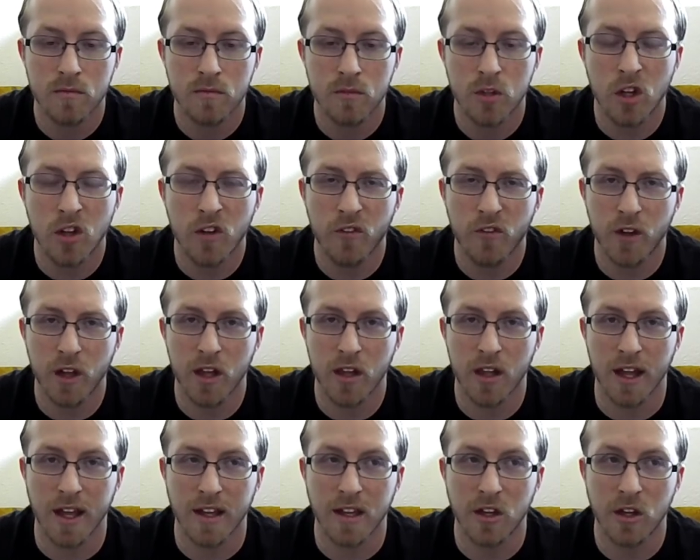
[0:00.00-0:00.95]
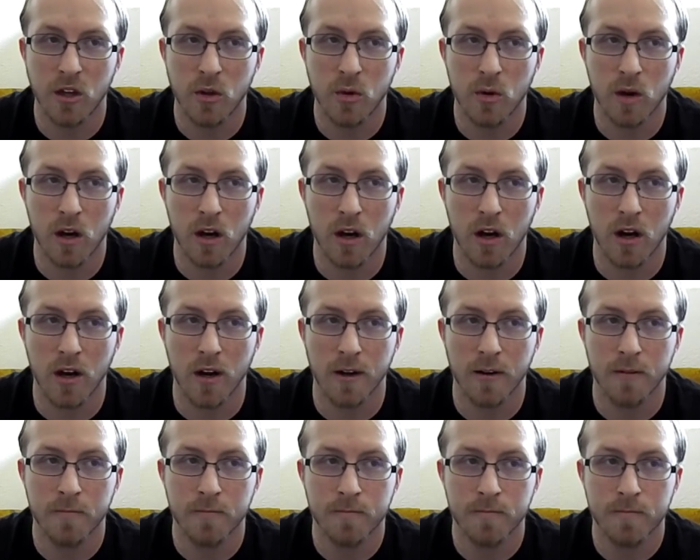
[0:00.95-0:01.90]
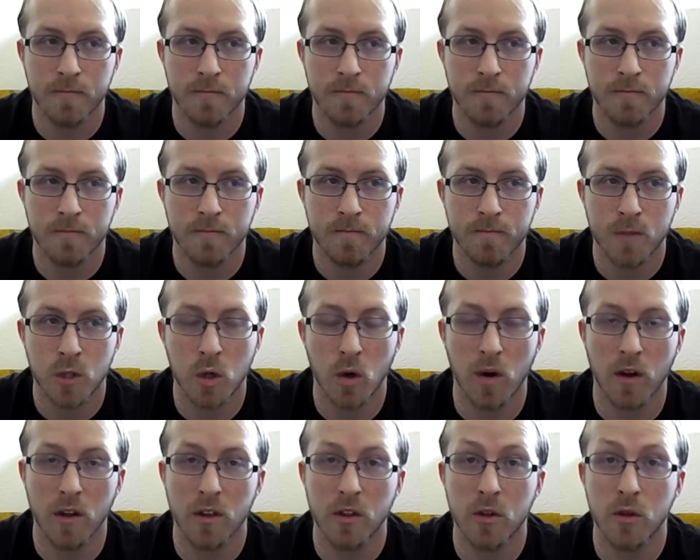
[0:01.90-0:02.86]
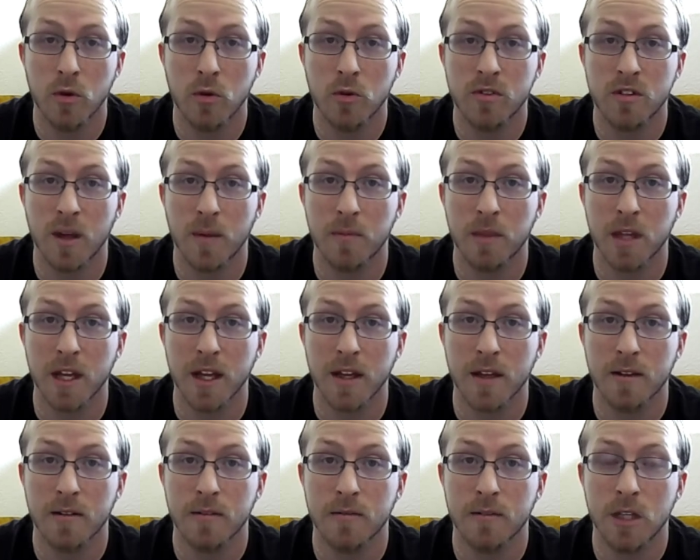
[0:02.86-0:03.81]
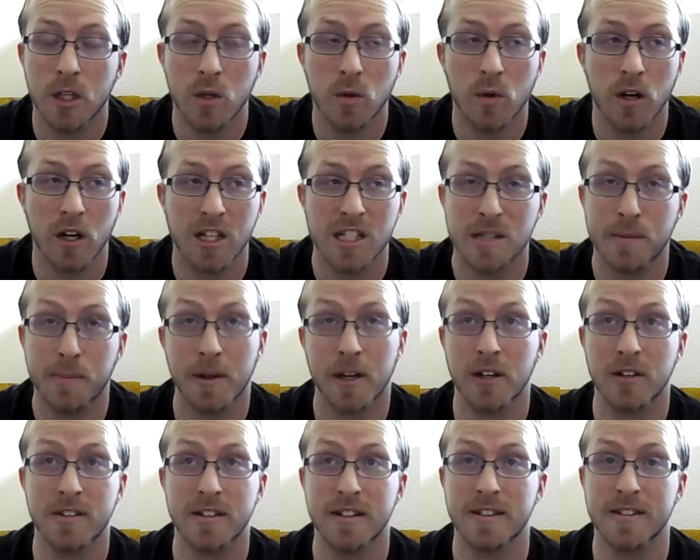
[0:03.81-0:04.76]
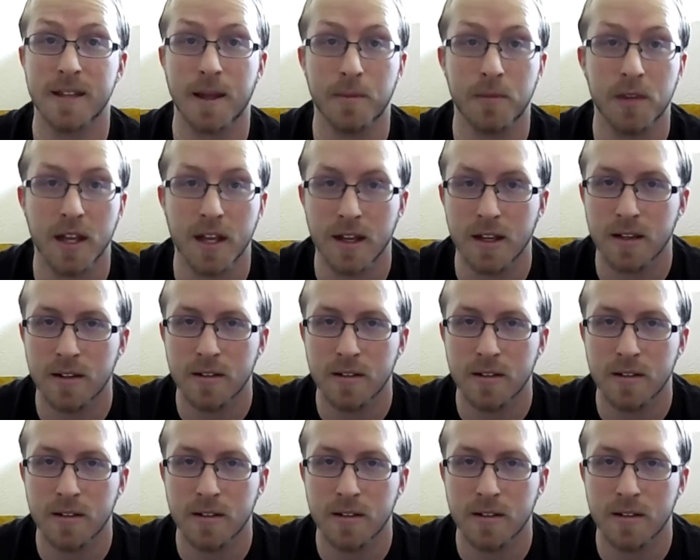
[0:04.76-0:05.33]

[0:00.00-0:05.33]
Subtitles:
You can feel like you are going through something. You are experiencing something.